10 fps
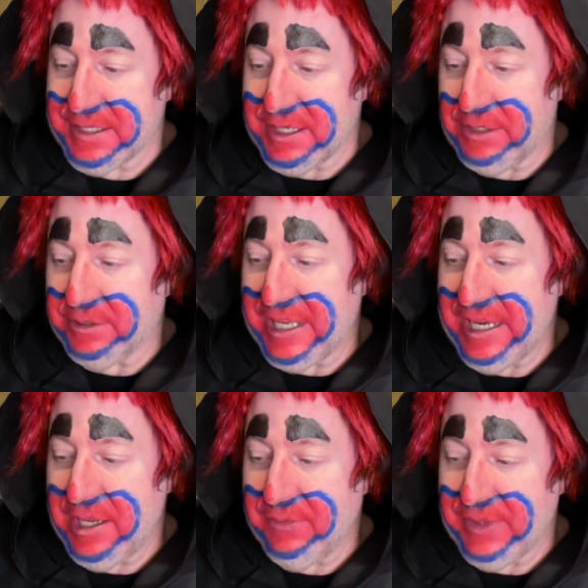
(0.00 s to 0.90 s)
a
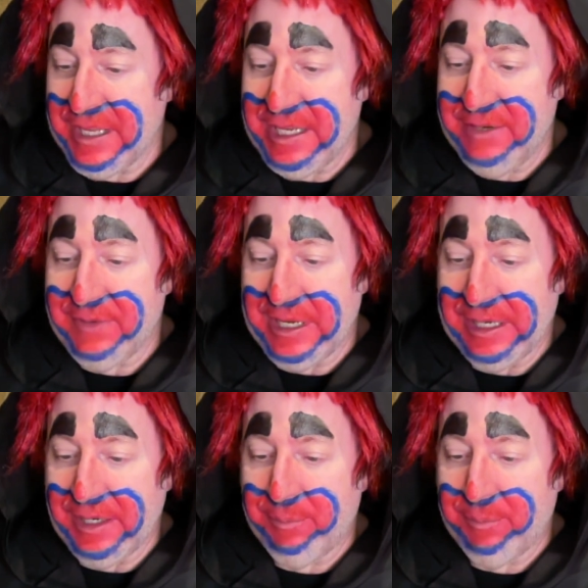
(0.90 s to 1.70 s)
lady of the evening